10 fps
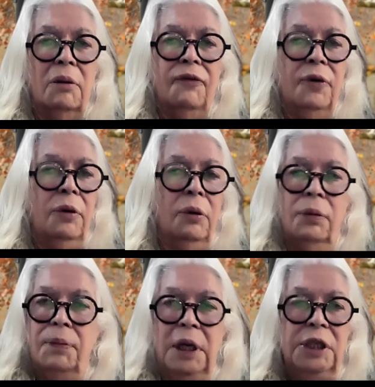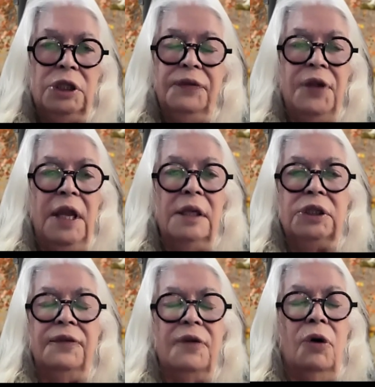for millions of
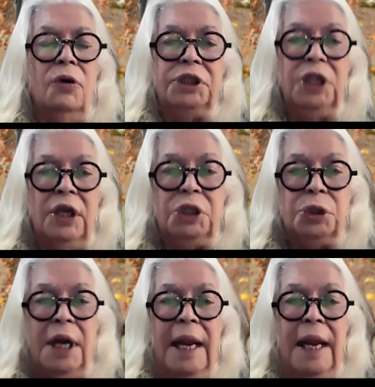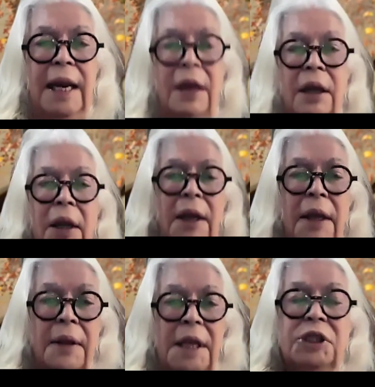years. Of course, Australia
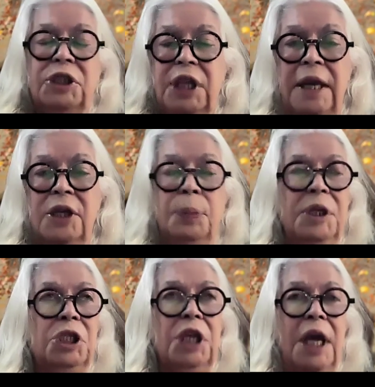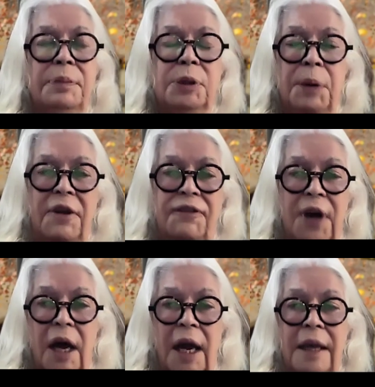is said to be shaped by
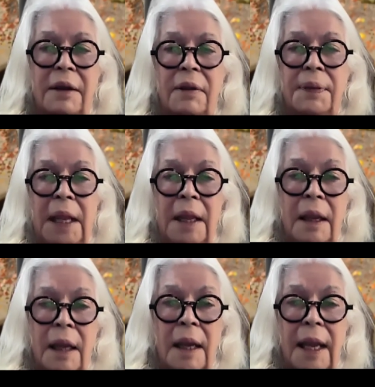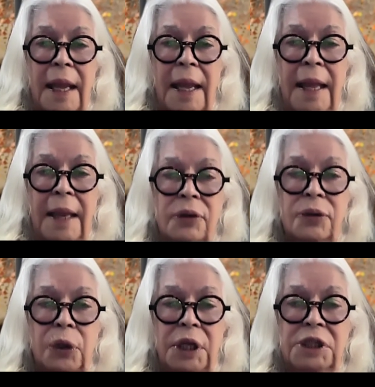fire. And
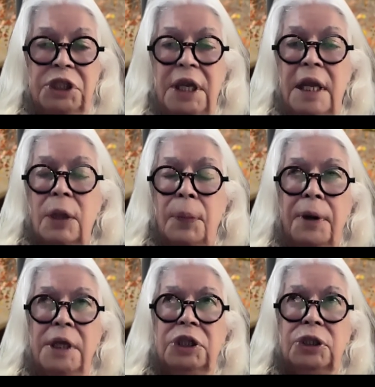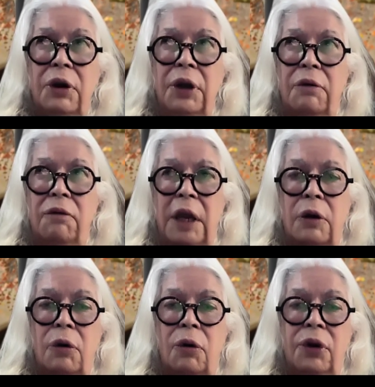we can see in the prehistoric
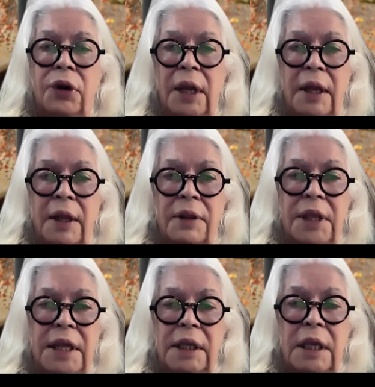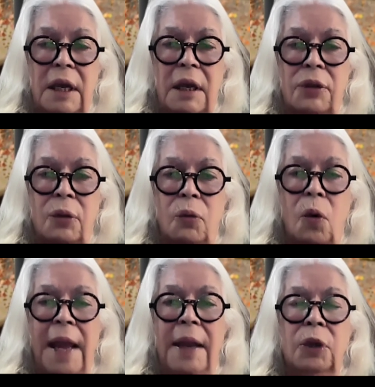record the
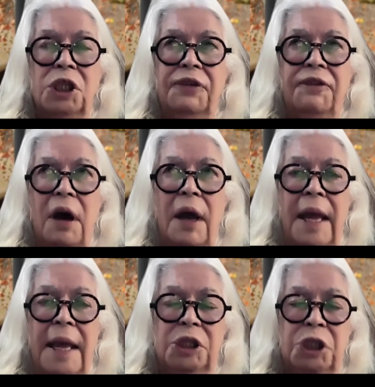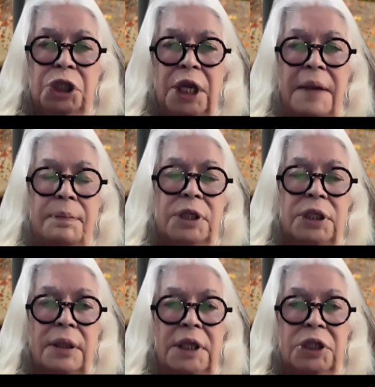way in which fire has shaped
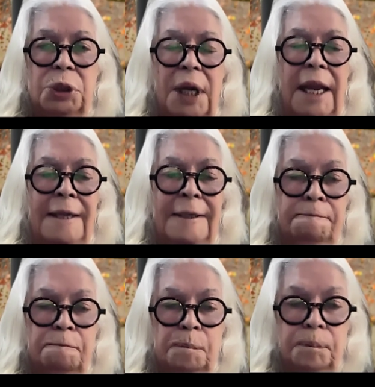the Australian